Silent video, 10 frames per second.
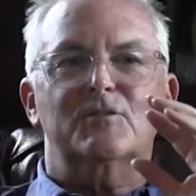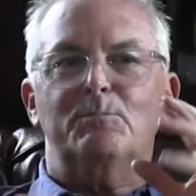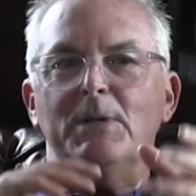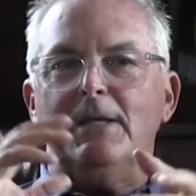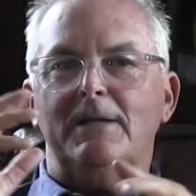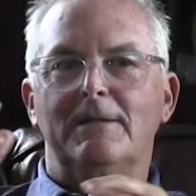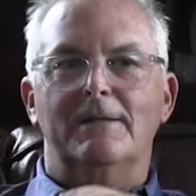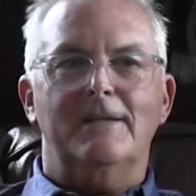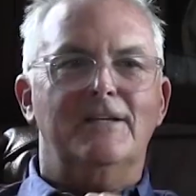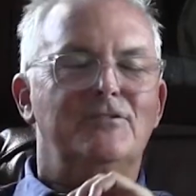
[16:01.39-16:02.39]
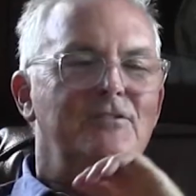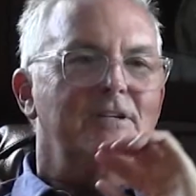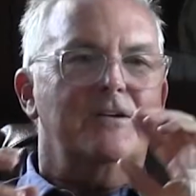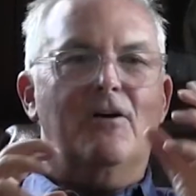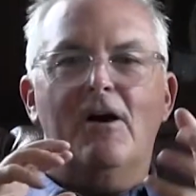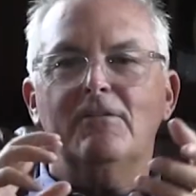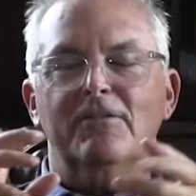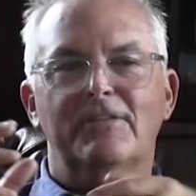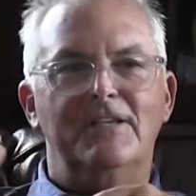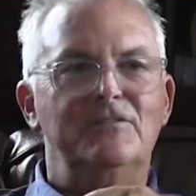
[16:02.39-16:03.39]
the speed, the engineer, all
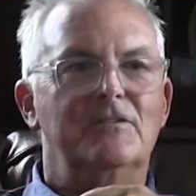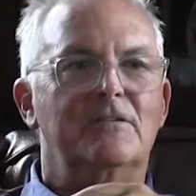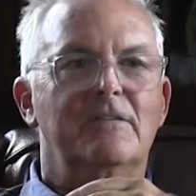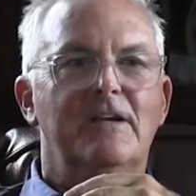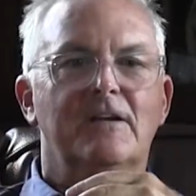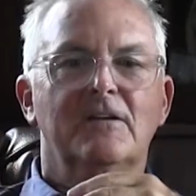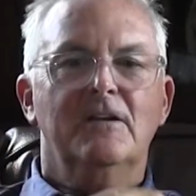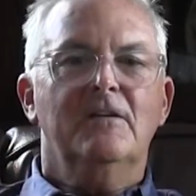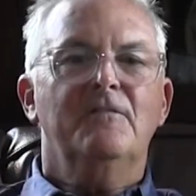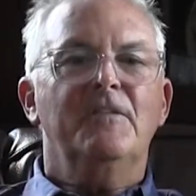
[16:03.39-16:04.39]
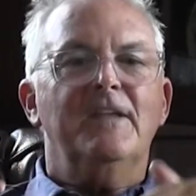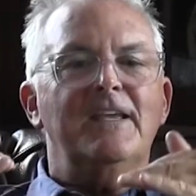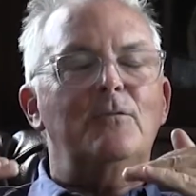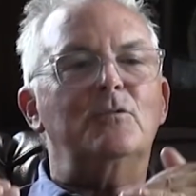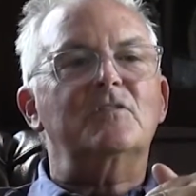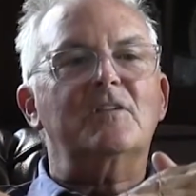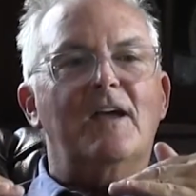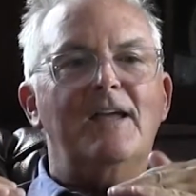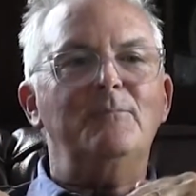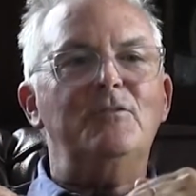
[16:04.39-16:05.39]
the things that are there. It was
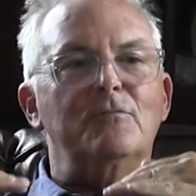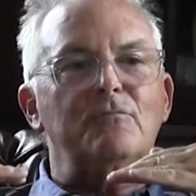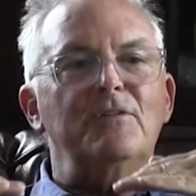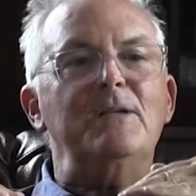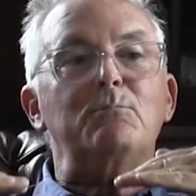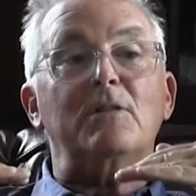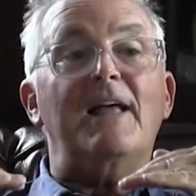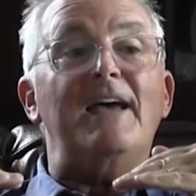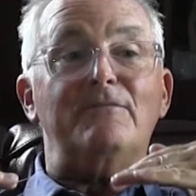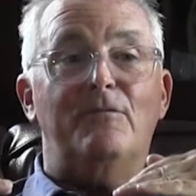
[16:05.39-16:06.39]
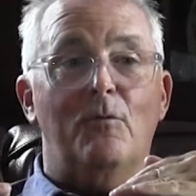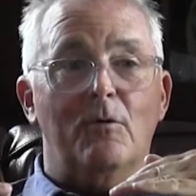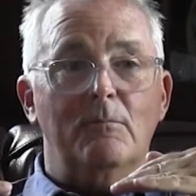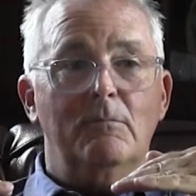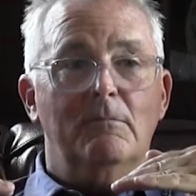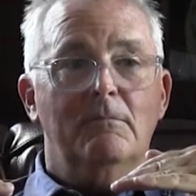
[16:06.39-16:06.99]
time to re-platform